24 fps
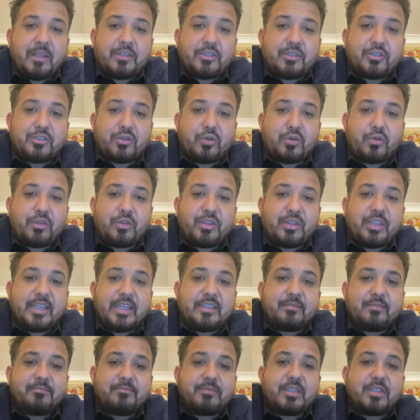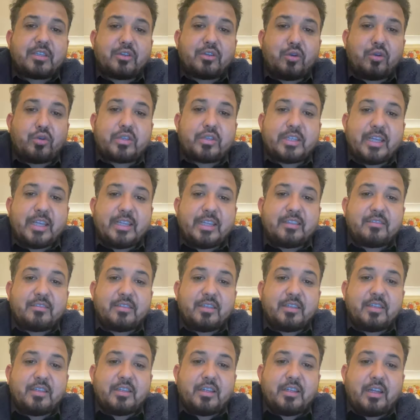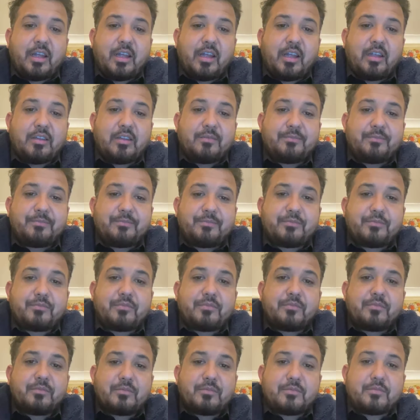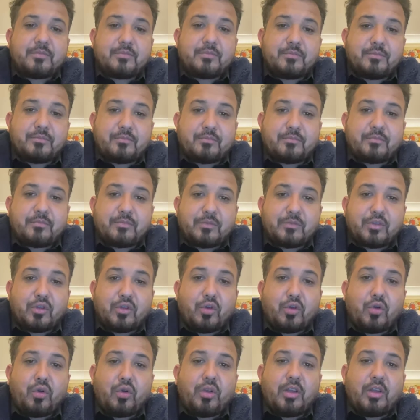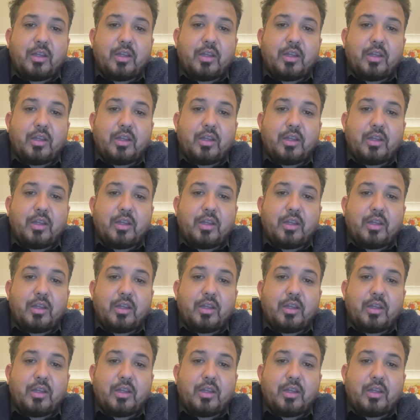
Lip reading: So then the court can uh, go